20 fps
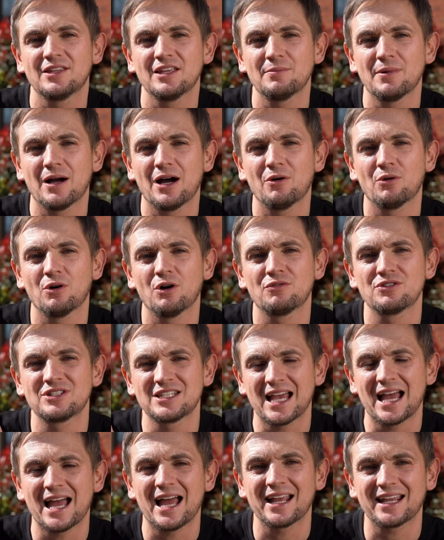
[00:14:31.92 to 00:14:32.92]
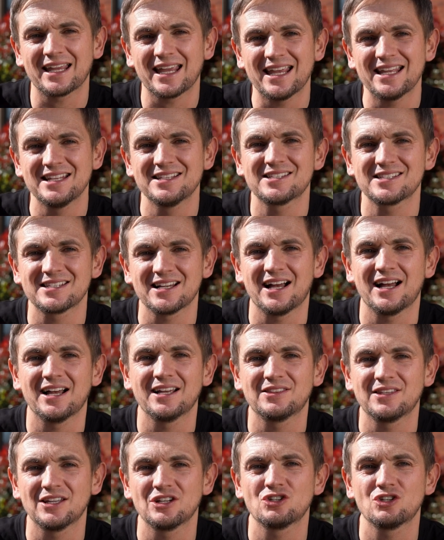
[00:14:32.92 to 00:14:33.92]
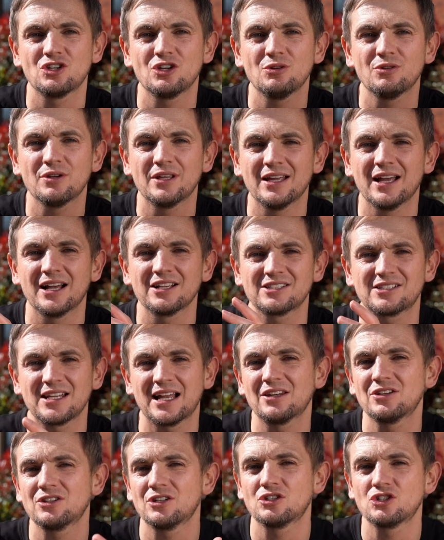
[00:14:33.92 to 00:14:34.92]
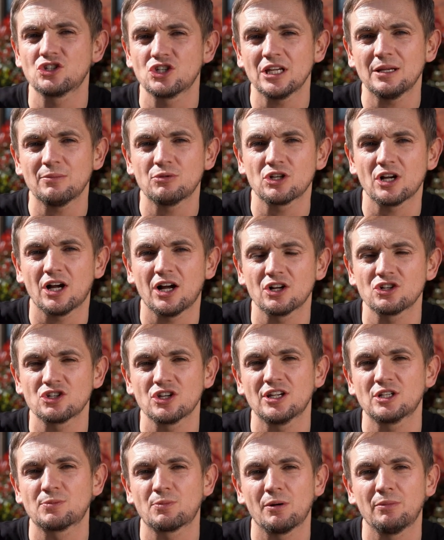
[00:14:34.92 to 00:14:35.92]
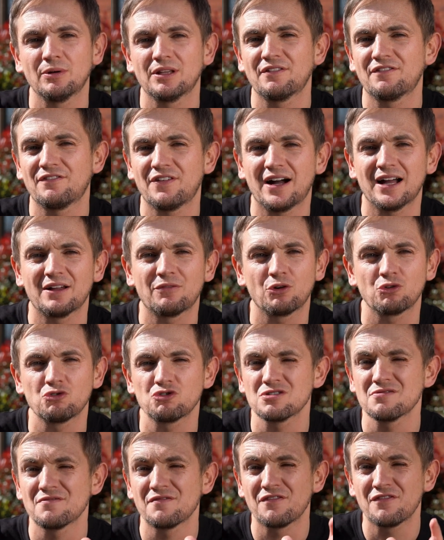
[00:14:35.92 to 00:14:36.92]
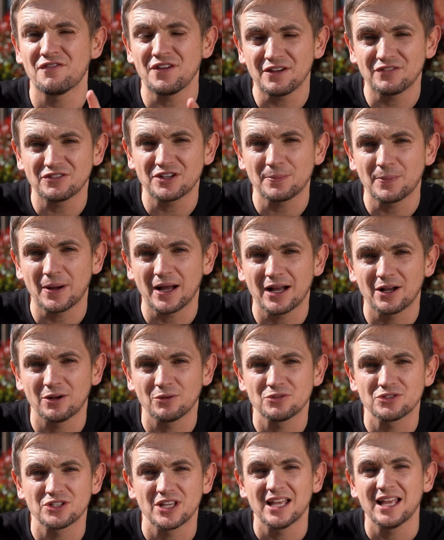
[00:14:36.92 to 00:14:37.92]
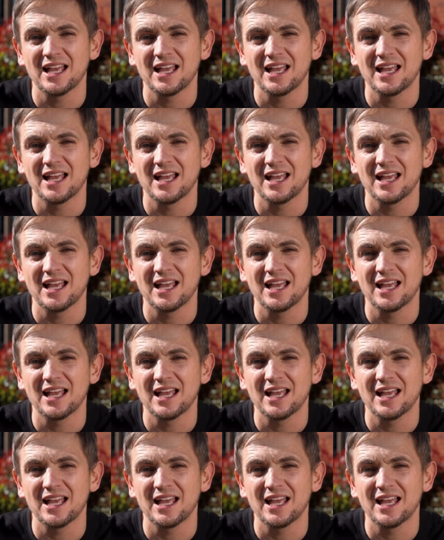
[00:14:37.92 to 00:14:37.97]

the amount of tech inside this unit. A standard cheap charger is probably £550,